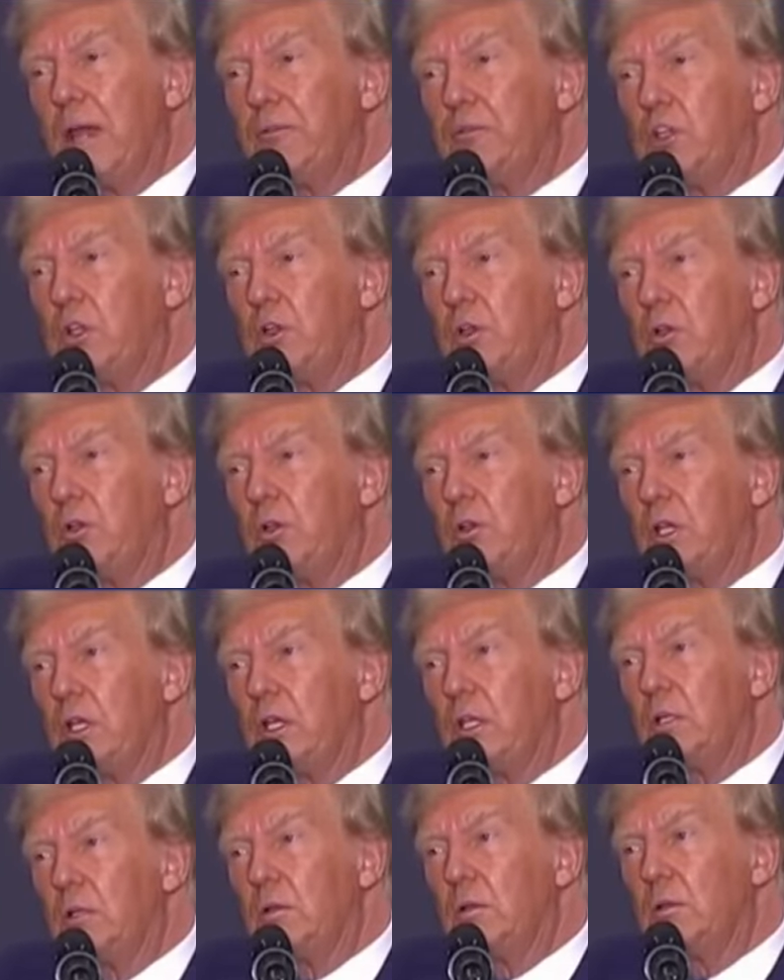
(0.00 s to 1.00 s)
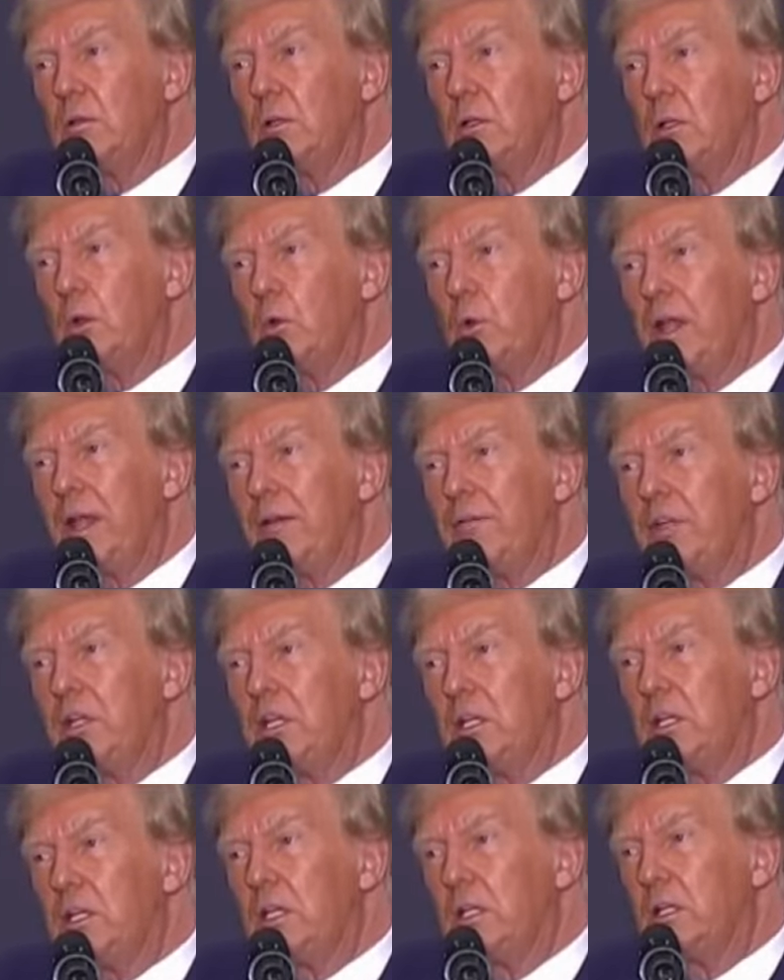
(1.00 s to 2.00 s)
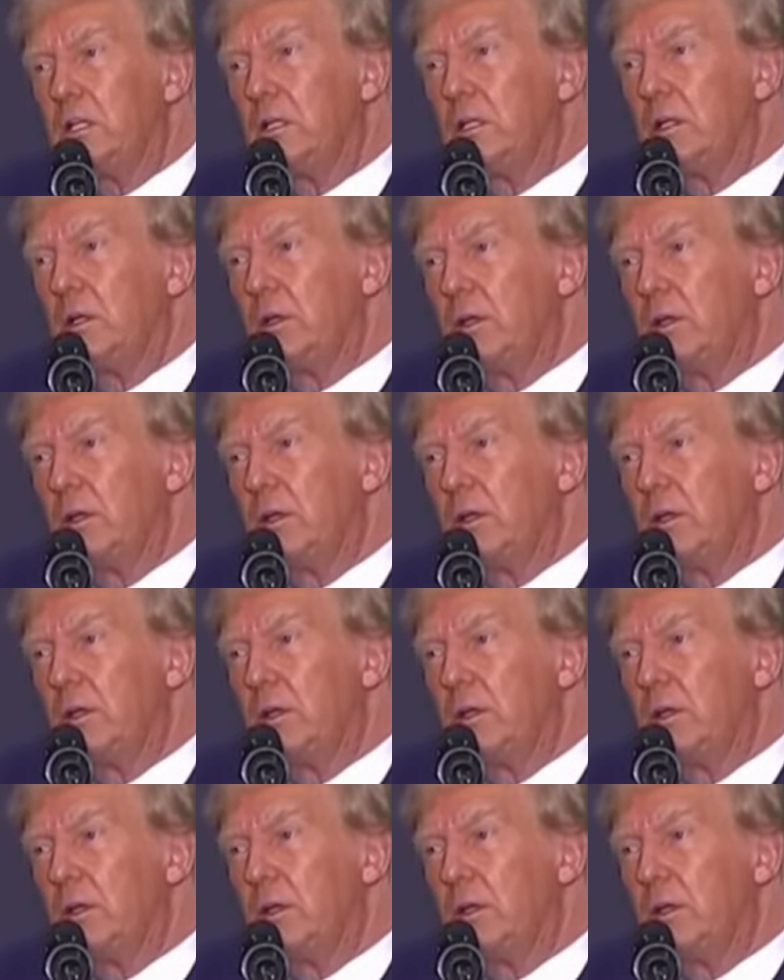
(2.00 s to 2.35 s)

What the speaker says: You have to do that till we have a deal.